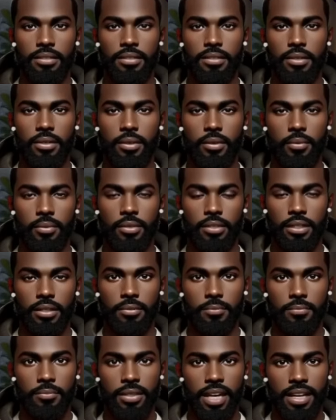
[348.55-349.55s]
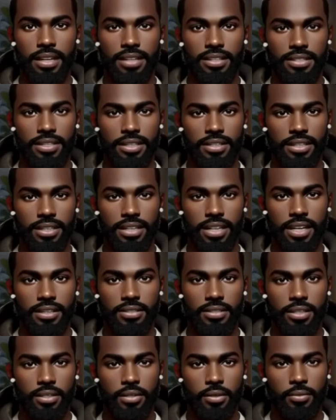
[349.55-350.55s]
the story out there, but you did
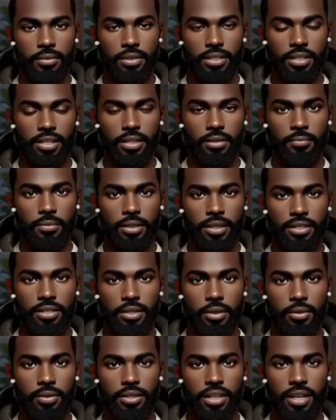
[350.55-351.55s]
it with somebody else,